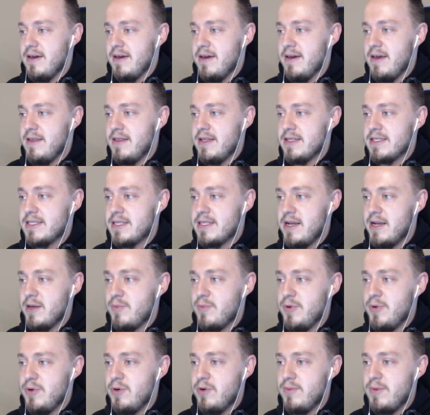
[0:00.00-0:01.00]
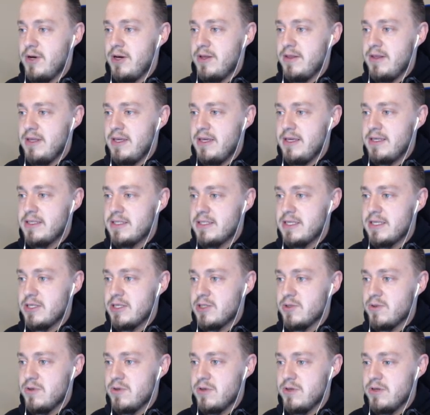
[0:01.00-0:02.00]
And then Sonic Boom on the
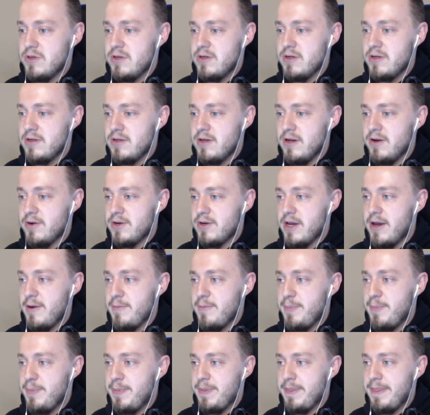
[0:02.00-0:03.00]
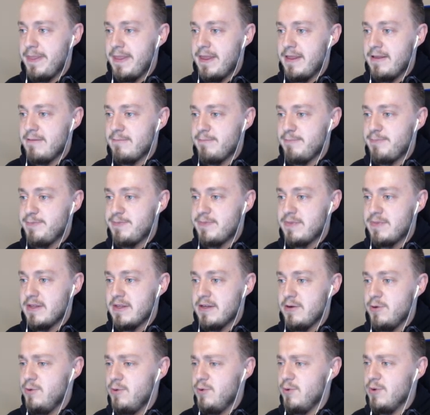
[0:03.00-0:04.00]
Scizor. Okay.
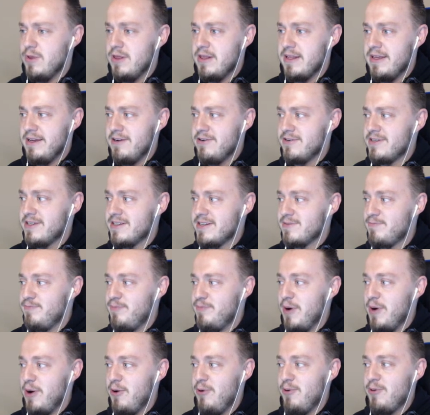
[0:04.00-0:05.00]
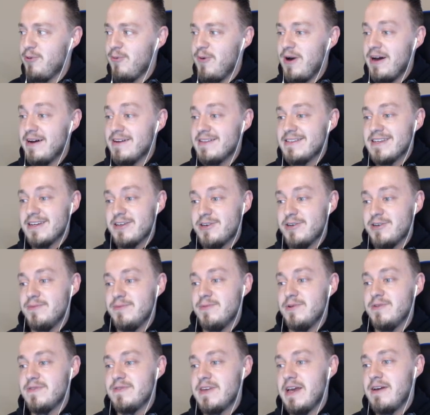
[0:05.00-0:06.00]
Ooh, Leer does both? Wow, that's a good
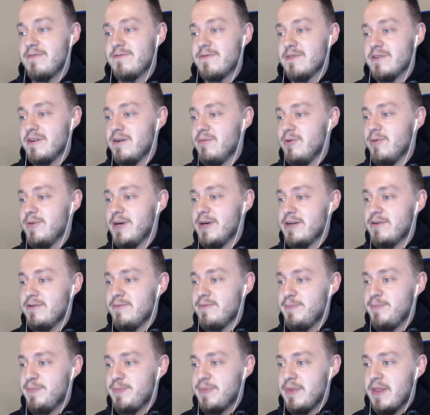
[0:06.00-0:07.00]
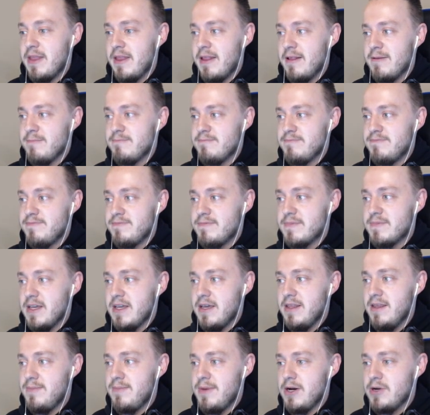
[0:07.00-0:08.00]
move to have for a double battle.
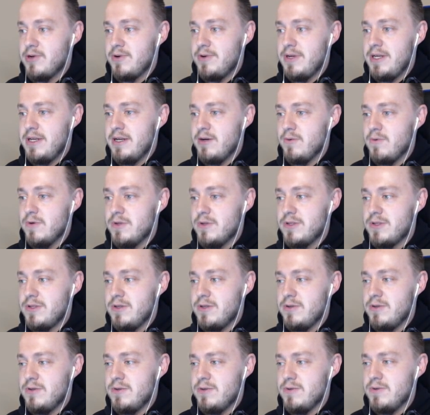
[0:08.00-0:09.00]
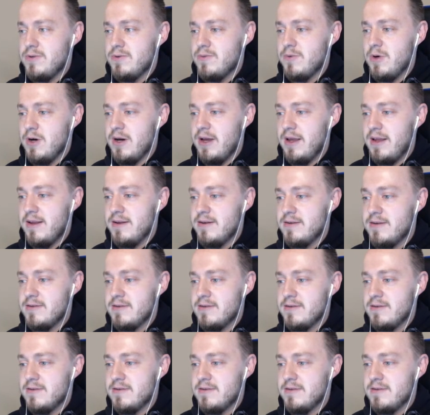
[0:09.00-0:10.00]
And then Makuhita will do what?
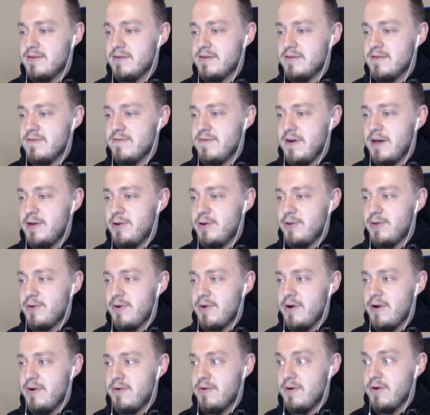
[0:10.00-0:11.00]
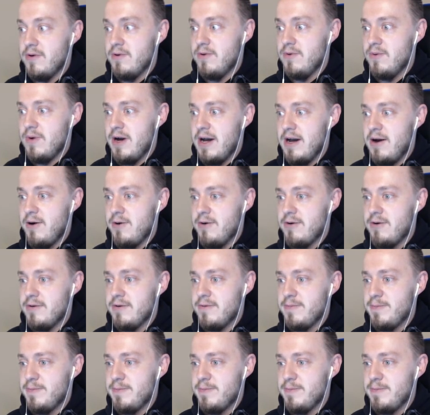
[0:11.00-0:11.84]
Vital Throw? Oh, wow.